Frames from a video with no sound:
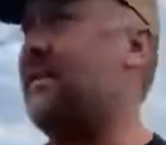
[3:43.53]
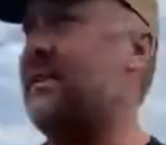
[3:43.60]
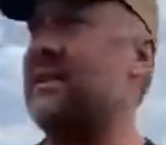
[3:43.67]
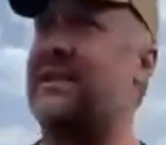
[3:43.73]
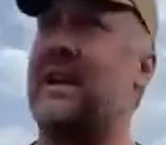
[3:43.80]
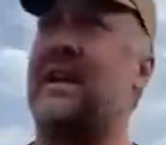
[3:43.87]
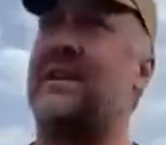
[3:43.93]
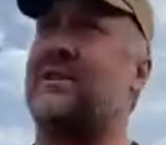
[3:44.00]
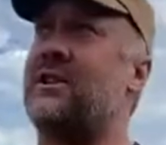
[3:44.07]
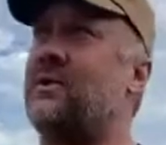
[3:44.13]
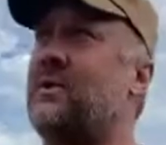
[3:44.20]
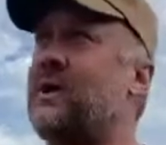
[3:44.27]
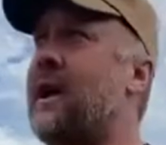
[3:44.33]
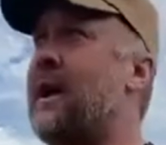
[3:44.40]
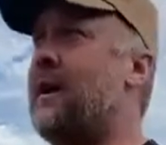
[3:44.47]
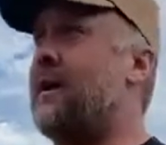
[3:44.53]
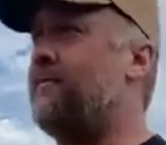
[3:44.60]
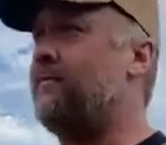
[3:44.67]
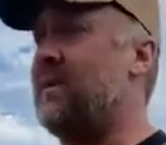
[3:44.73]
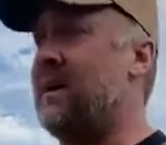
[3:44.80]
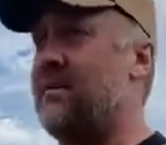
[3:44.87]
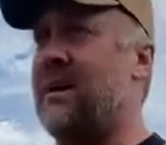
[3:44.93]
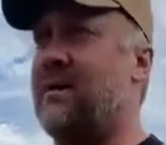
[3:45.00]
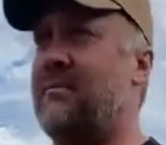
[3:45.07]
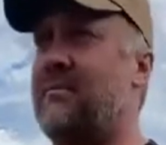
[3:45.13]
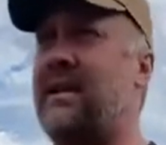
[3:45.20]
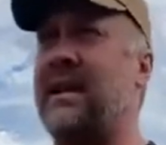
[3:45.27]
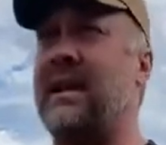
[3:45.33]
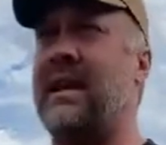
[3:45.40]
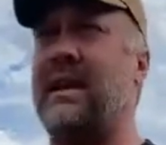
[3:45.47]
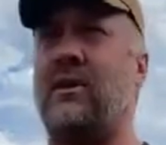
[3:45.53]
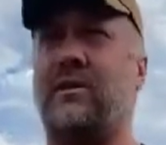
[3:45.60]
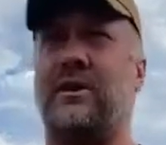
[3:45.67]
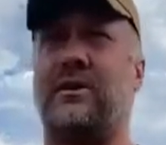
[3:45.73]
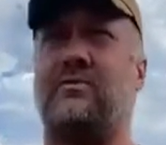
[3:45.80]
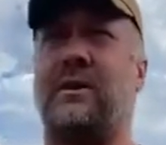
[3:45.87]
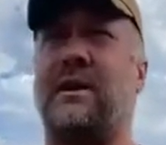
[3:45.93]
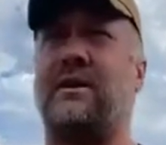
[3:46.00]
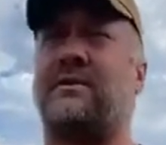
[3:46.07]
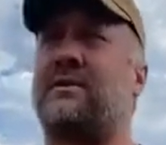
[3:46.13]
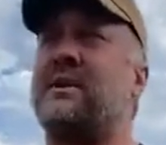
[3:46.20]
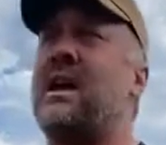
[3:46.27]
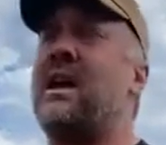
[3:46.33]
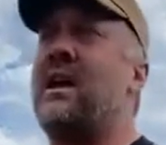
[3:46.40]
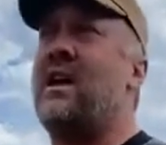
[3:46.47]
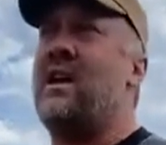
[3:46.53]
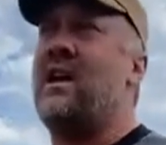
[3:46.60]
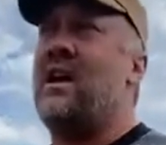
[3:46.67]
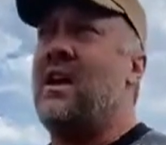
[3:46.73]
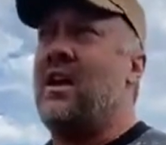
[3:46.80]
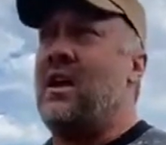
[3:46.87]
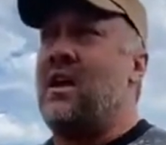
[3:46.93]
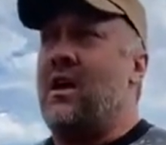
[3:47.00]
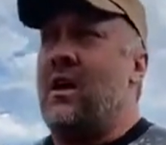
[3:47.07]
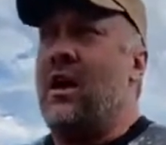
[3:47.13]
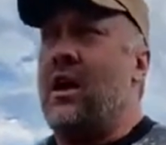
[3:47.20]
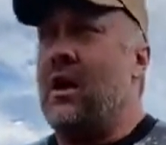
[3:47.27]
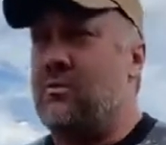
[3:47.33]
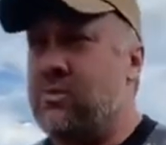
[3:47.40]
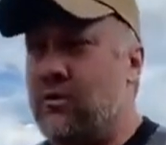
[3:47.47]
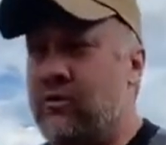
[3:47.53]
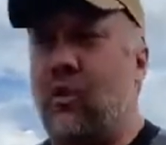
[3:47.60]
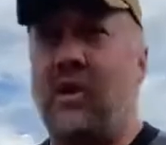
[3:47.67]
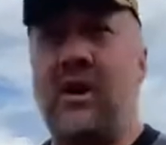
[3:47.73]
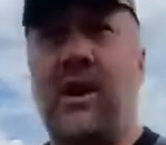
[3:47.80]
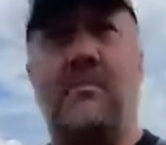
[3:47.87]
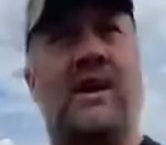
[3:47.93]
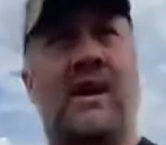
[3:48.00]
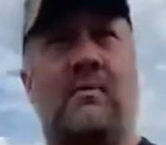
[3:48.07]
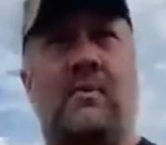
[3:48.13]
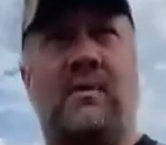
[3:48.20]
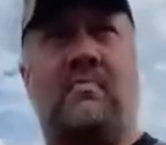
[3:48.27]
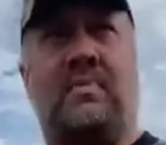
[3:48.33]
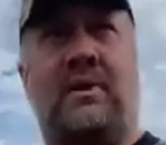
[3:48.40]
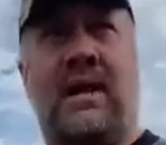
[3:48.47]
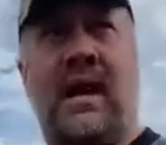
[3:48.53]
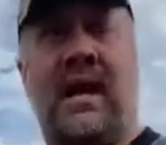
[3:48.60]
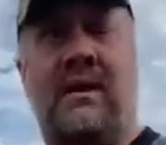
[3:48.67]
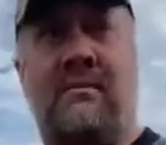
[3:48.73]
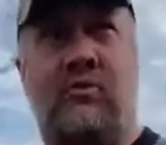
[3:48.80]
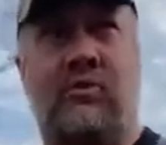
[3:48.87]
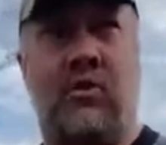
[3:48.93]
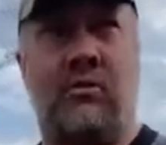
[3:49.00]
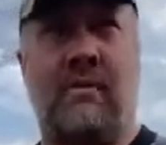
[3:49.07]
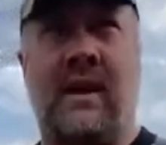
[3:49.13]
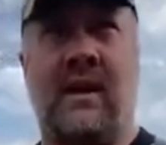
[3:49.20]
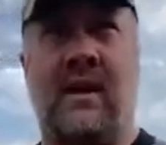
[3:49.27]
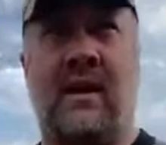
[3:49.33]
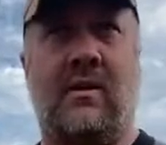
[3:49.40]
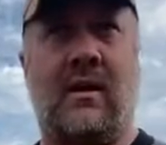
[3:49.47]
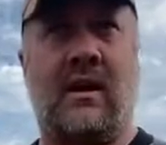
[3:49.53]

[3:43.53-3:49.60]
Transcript: these things into account and mitigate all these risks before coming up with a plan, before making